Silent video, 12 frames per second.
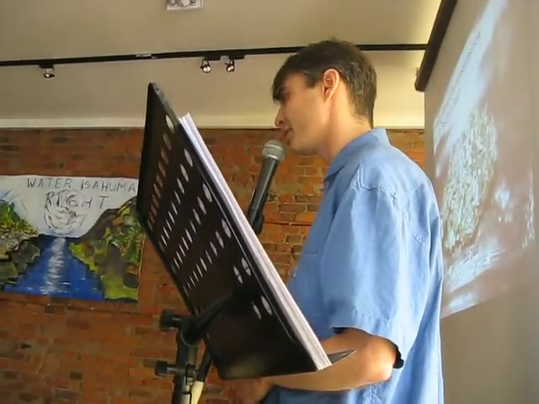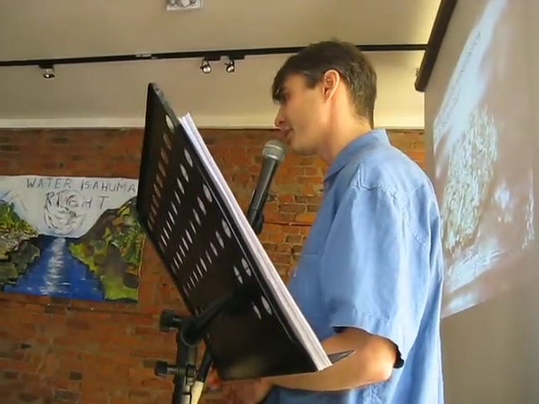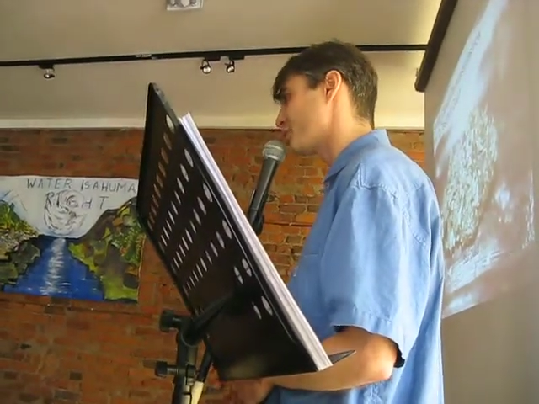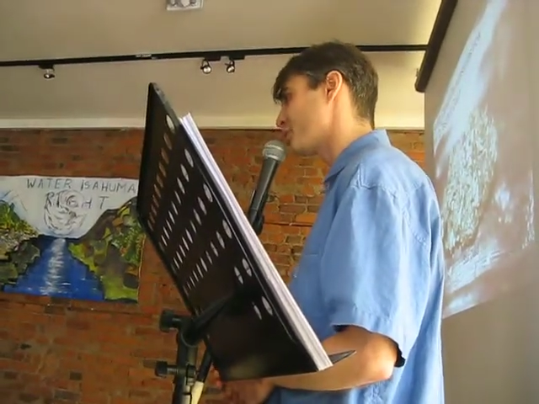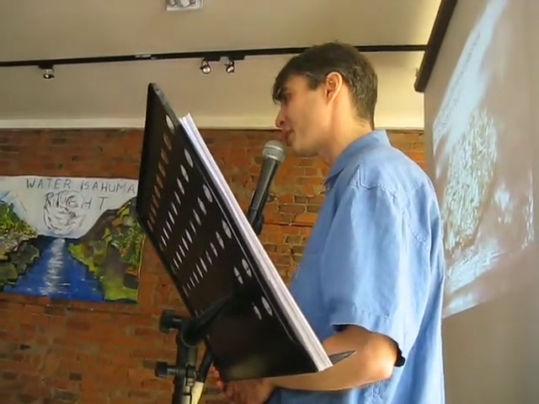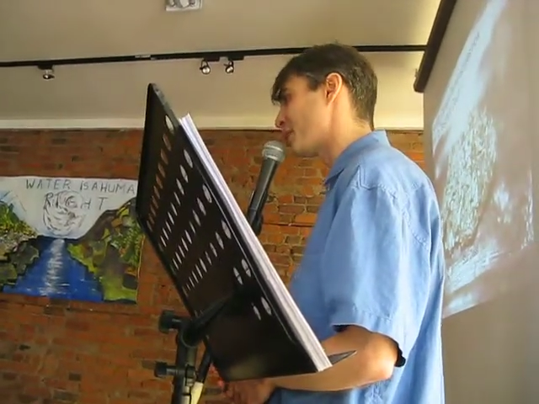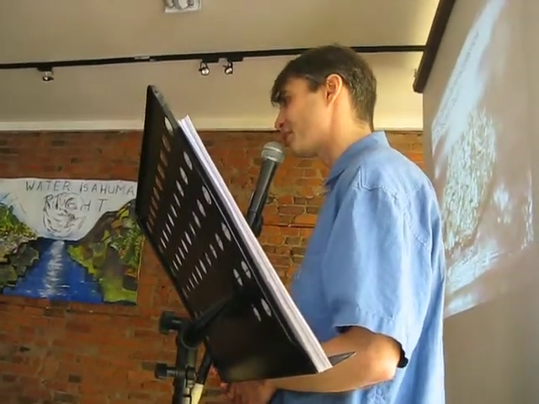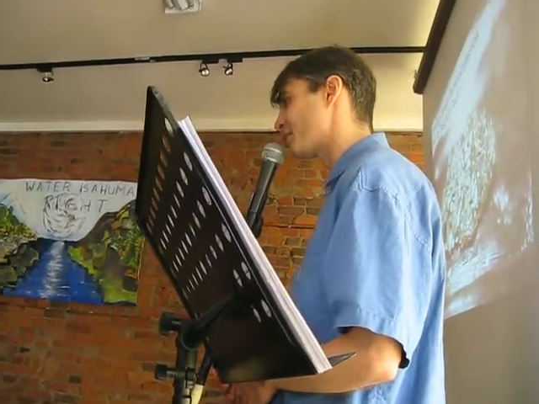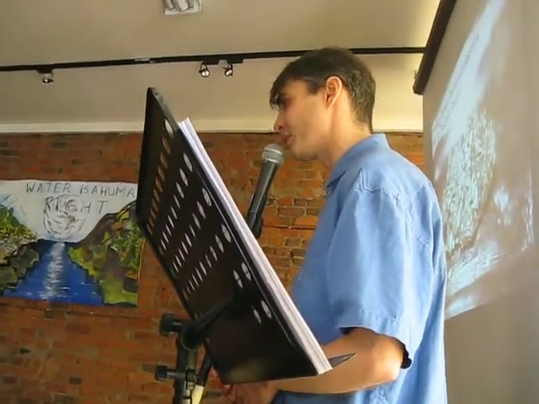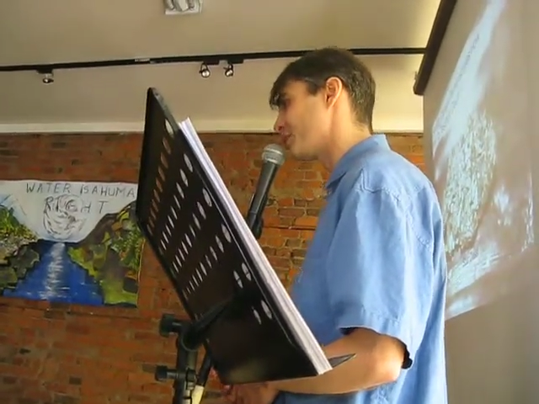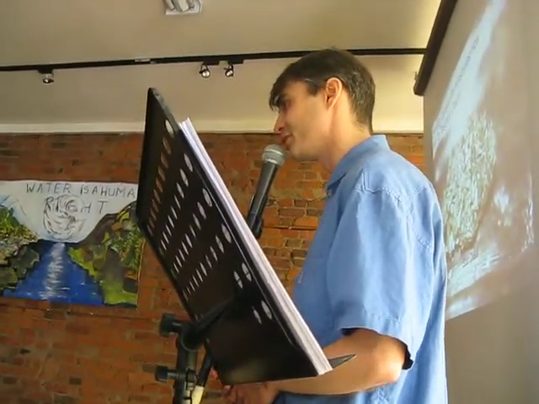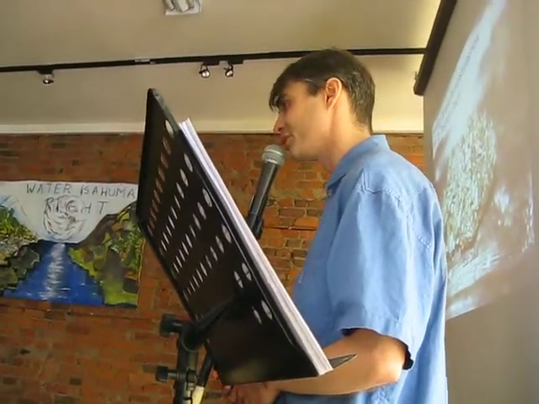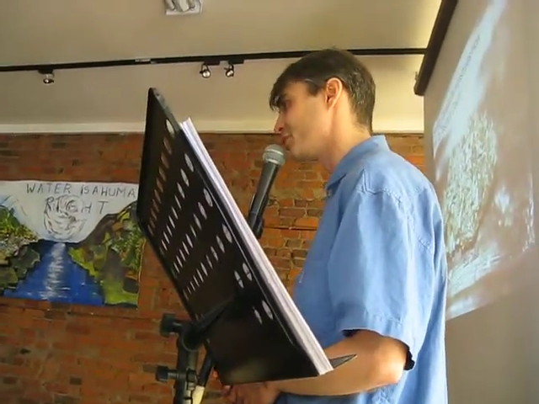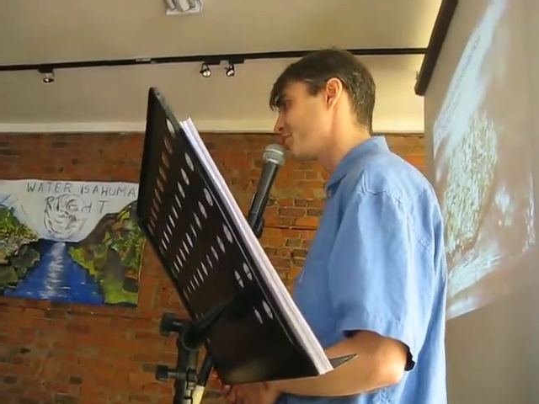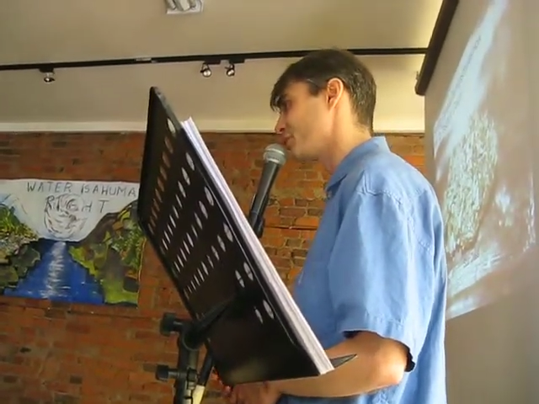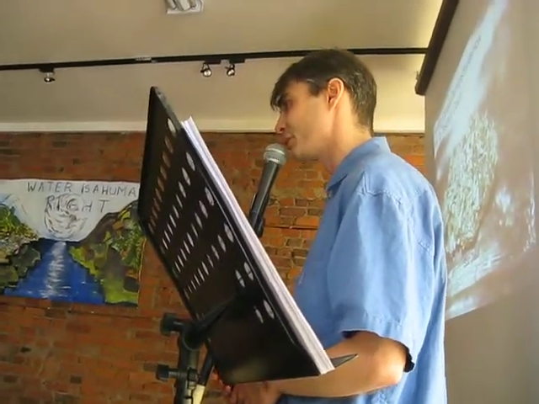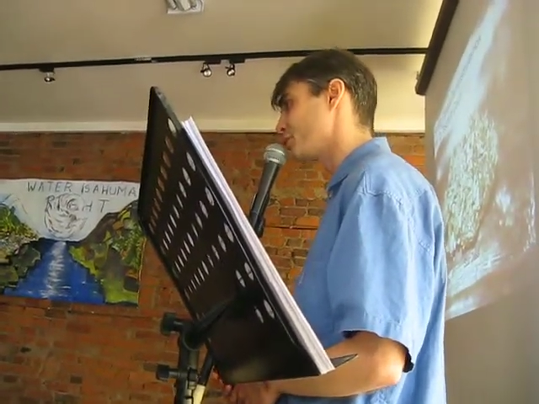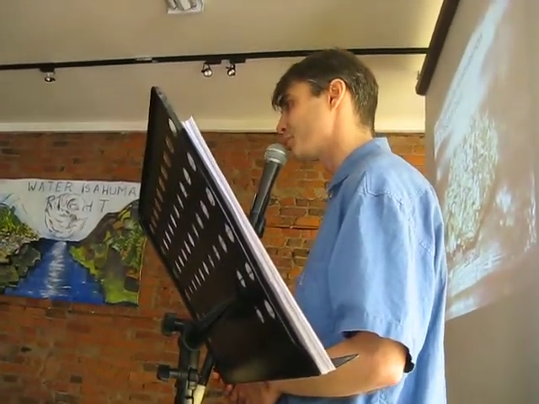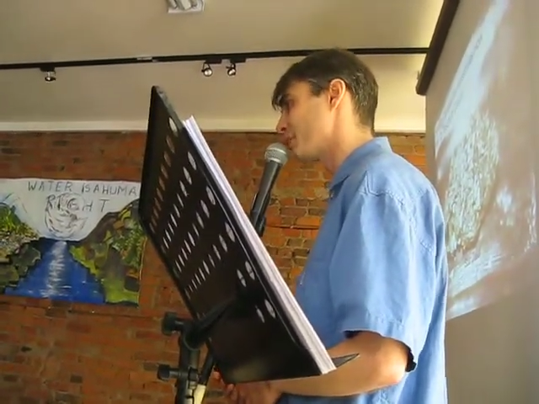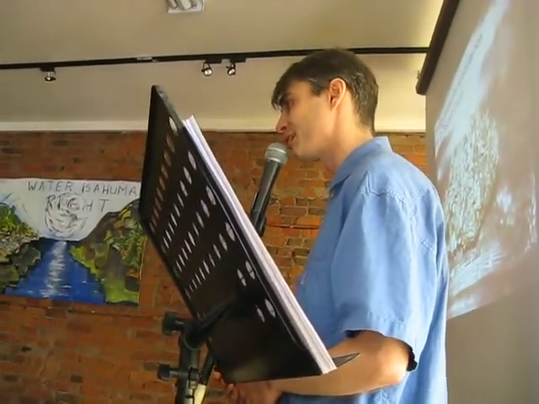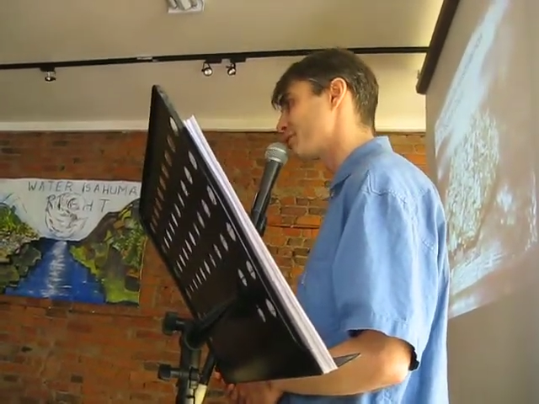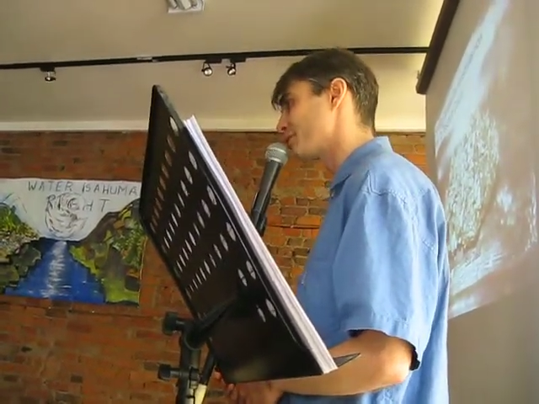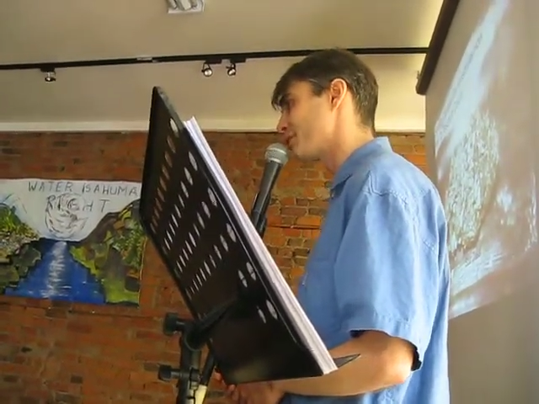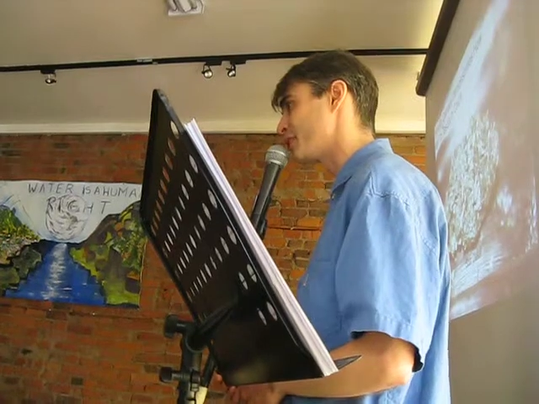let's break for lunch, let's
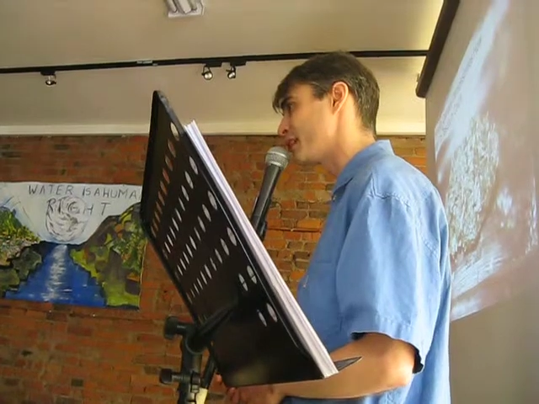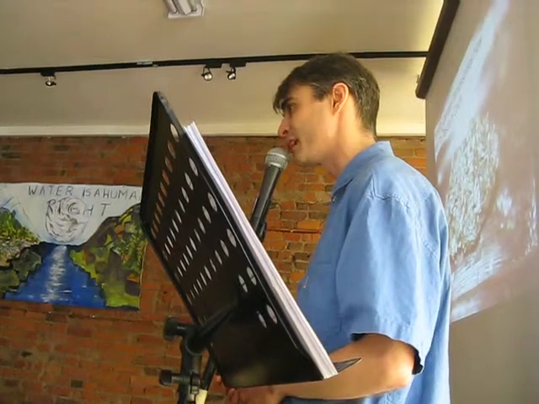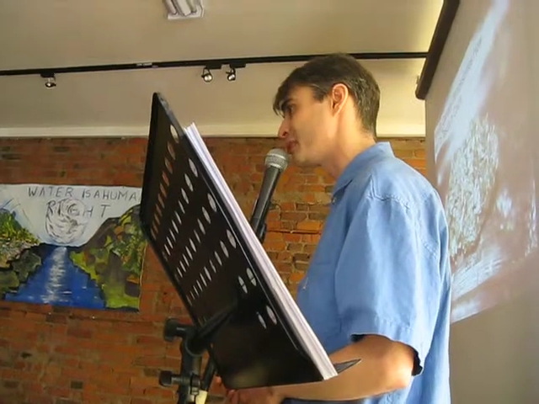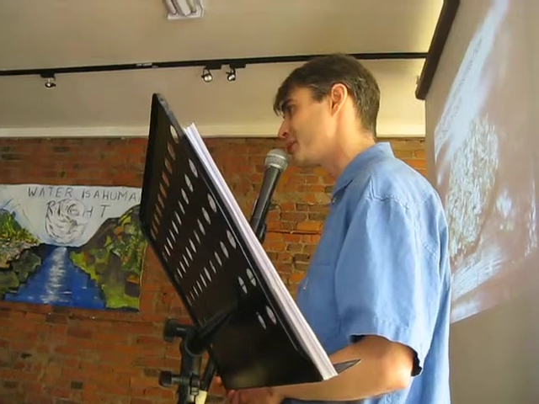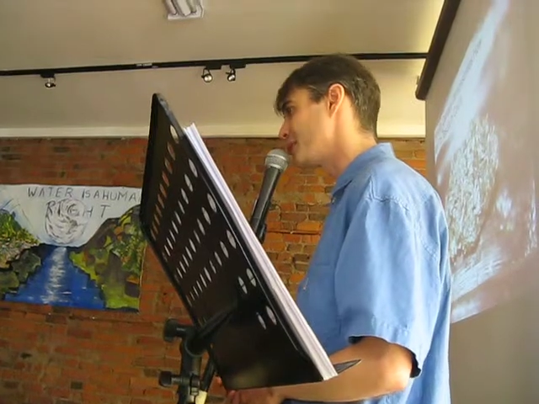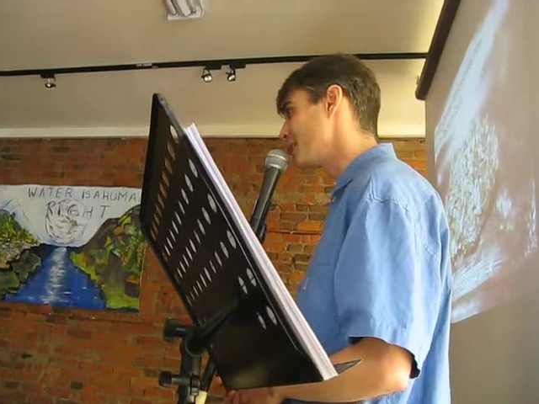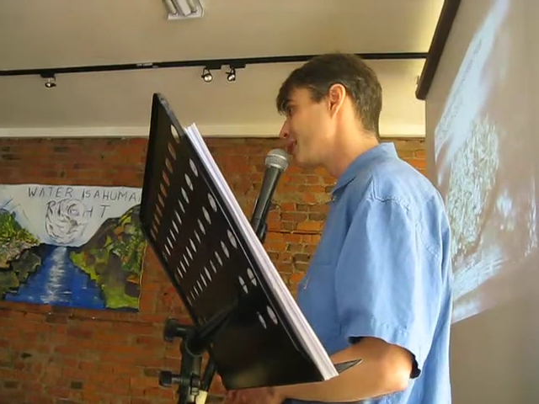break for the day.